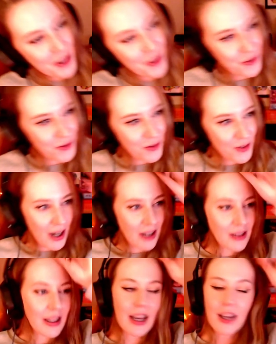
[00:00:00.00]
have uh,
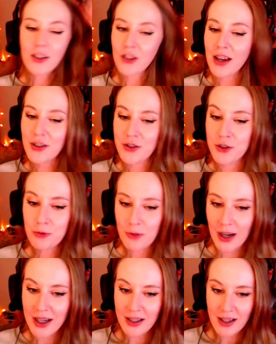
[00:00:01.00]
like I, I do
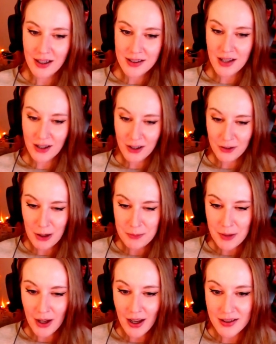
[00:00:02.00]
recognize
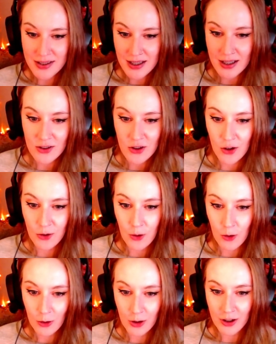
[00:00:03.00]
Danganronpa as like its own
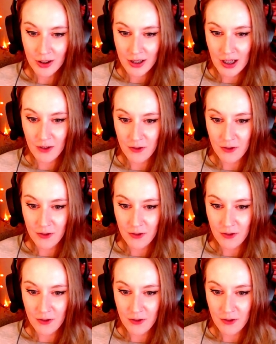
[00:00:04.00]
horror kind of